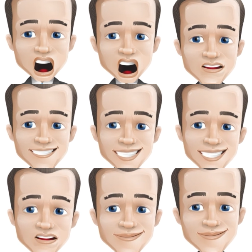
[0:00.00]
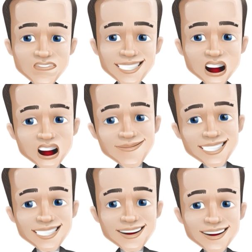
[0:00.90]
This is not a day
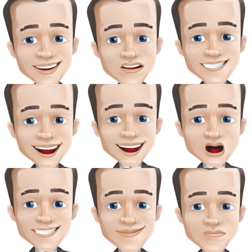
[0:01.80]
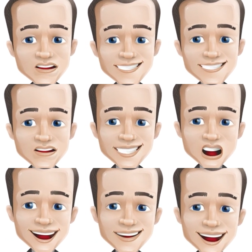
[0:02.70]
trading indicator. This could
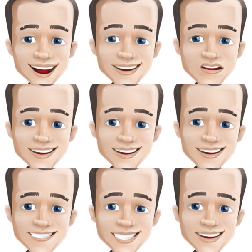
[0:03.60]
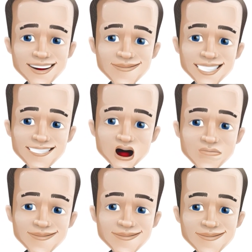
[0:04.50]
maybe not even be an intermediate term
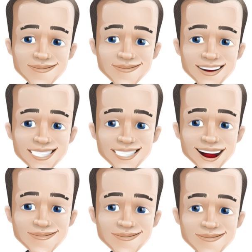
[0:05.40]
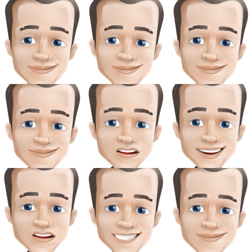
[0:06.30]
indicator, but it
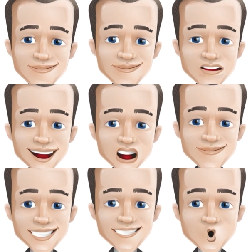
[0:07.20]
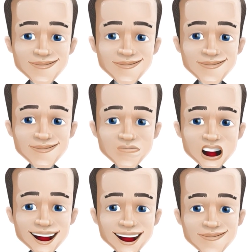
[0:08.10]
is a very good
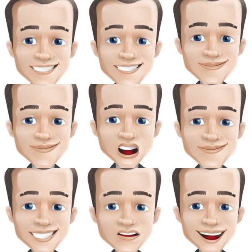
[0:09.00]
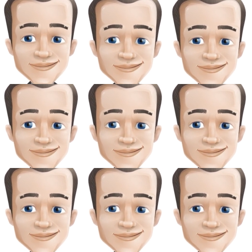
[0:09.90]
long-term indicator.